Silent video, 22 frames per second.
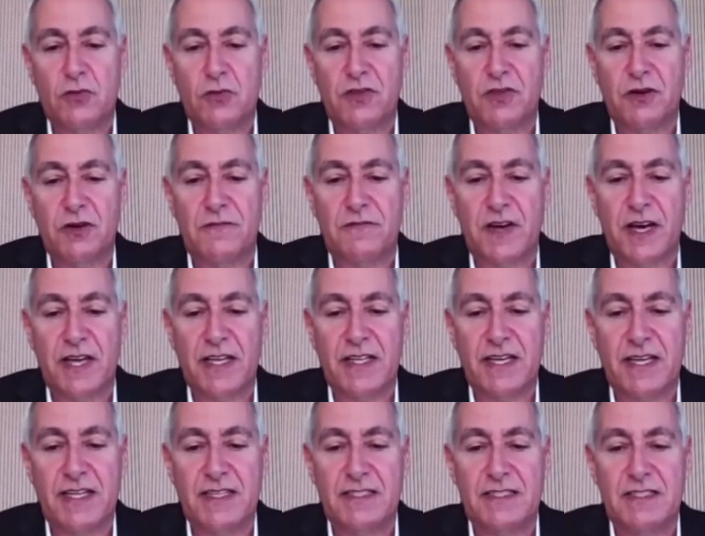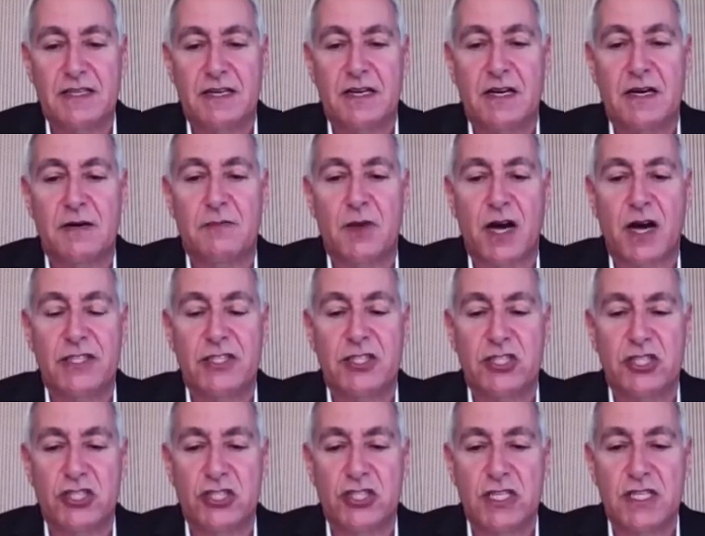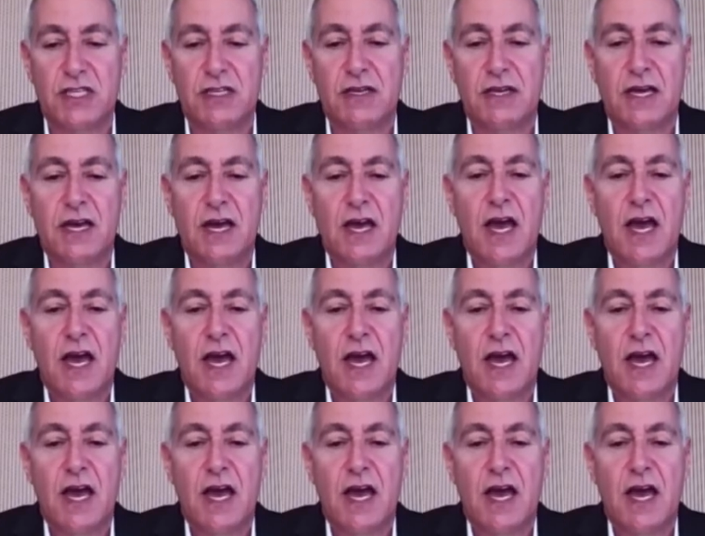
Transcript: with our VIDAS IgG.